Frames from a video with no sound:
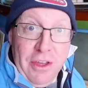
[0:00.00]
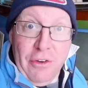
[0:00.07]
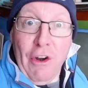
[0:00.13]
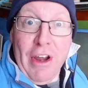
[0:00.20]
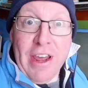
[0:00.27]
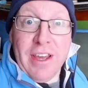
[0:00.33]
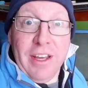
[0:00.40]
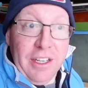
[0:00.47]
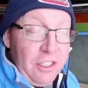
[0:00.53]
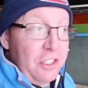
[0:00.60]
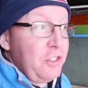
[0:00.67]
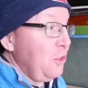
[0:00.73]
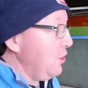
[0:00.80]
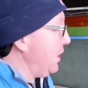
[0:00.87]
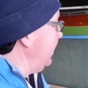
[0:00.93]
they're right, it
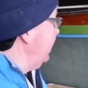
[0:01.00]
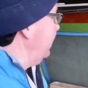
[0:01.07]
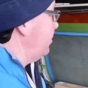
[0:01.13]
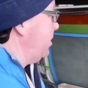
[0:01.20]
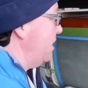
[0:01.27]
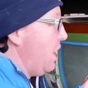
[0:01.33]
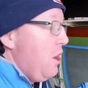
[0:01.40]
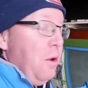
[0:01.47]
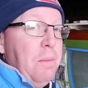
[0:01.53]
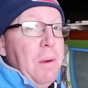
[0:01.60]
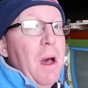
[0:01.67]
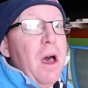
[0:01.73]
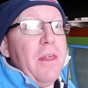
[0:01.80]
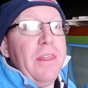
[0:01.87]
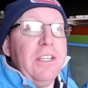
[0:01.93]
does look hideous now,
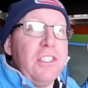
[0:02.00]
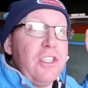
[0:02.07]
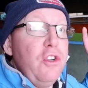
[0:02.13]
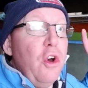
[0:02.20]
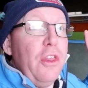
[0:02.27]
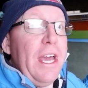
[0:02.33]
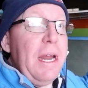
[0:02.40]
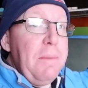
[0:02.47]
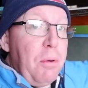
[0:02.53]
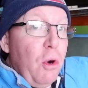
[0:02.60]
but this is not the end